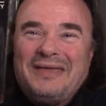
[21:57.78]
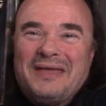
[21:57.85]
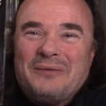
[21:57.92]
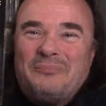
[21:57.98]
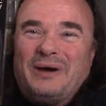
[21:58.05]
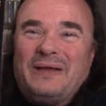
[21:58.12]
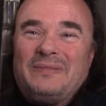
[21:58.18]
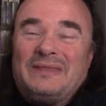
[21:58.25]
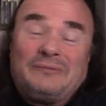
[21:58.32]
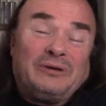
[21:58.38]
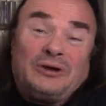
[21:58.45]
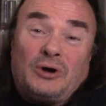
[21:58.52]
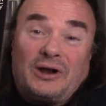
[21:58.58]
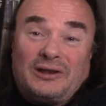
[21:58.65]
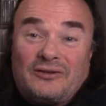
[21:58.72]
but
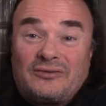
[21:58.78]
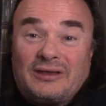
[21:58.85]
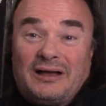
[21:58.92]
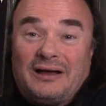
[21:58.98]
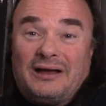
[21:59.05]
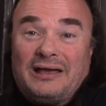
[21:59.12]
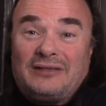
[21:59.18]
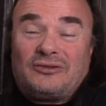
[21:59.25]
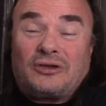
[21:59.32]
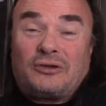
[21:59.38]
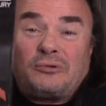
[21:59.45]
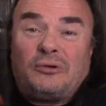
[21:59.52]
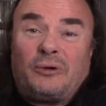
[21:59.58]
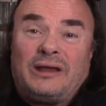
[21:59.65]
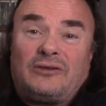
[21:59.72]
regardless, uh, it's a
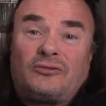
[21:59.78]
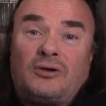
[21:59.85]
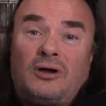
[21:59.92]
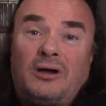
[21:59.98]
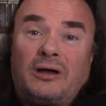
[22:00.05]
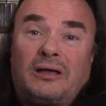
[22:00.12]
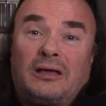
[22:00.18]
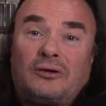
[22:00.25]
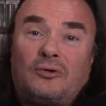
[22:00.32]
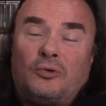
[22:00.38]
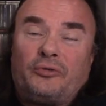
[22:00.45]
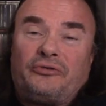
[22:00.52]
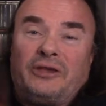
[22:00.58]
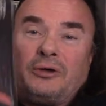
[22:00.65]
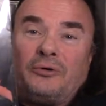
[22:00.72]
great song,
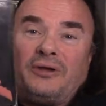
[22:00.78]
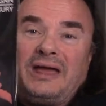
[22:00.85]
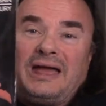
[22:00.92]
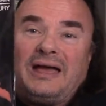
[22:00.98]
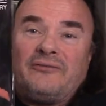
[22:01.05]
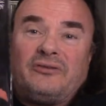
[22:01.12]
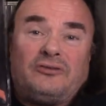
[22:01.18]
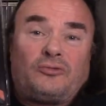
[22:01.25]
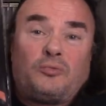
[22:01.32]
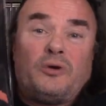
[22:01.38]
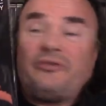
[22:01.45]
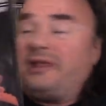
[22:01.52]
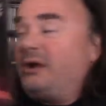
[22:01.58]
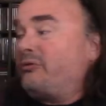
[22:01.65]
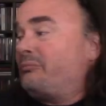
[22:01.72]
cool single to have, and just
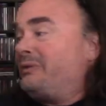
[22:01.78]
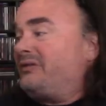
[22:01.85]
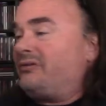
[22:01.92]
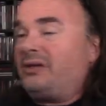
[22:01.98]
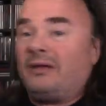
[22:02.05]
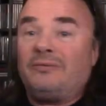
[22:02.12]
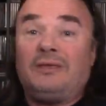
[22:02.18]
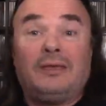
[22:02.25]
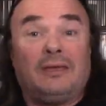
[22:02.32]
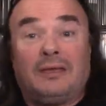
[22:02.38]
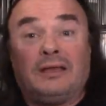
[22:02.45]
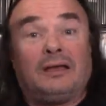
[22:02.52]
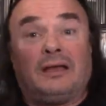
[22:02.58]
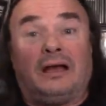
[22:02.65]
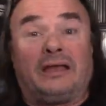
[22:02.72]
one that I was missing.
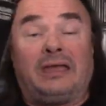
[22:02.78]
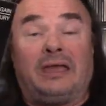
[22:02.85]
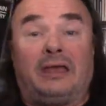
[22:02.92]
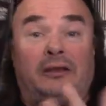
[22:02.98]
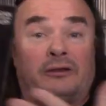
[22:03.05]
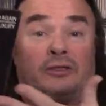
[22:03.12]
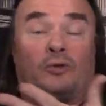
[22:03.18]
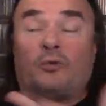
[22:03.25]
Again, another